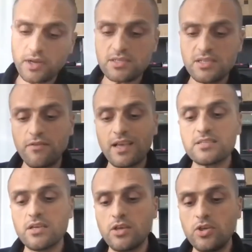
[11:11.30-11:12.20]
leaving as
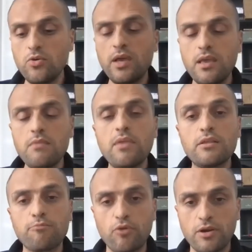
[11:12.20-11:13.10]
a
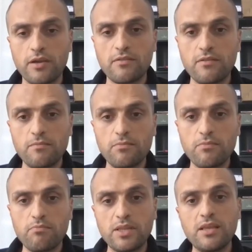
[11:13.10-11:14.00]
UAE-made product,
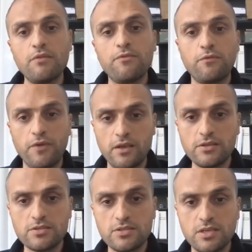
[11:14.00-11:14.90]
but then if it
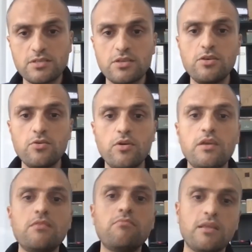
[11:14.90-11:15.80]
fails, it's a
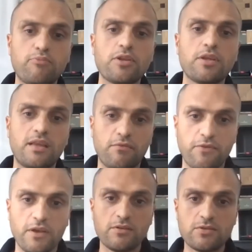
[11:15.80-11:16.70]
UAE-made product that
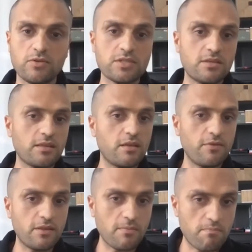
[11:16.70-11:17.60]
failed. So it's not
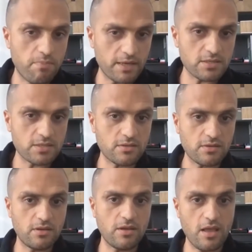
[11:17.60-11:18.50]
giving the best
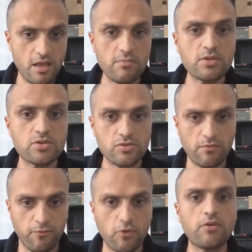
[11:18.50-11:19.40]
image
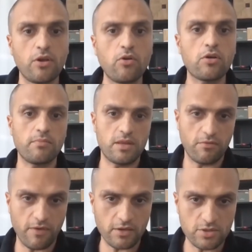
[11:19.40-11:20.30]
for the local
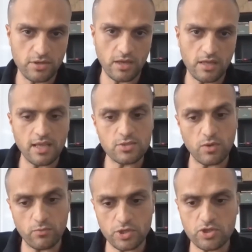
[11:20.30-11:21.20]
manufacturing. And that's
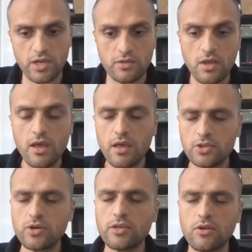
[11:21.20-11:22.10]
what we're trying
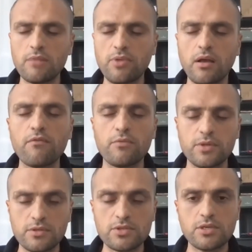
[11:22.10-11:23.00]
to help the
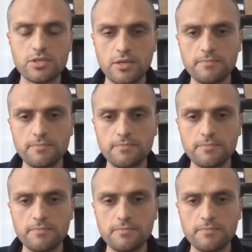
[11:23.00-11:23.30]
government in changing.